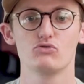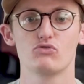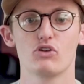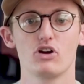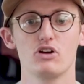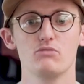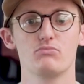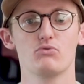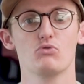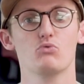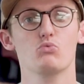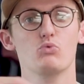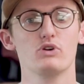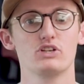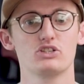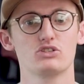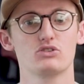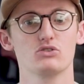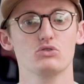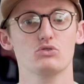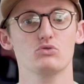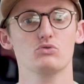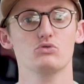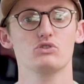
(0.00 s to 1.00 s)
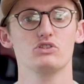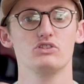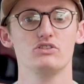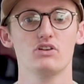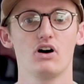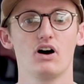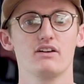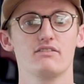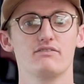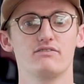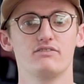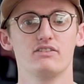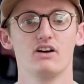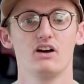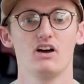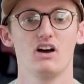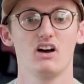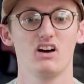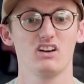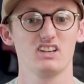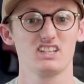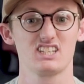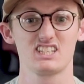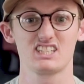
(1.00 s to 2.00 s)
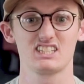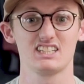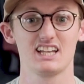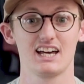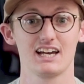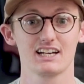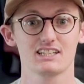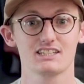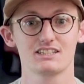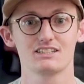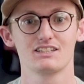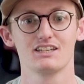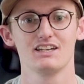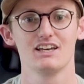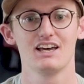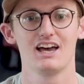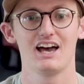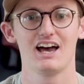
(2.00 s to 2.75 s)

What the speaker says: rope, whistle, knife, snacks,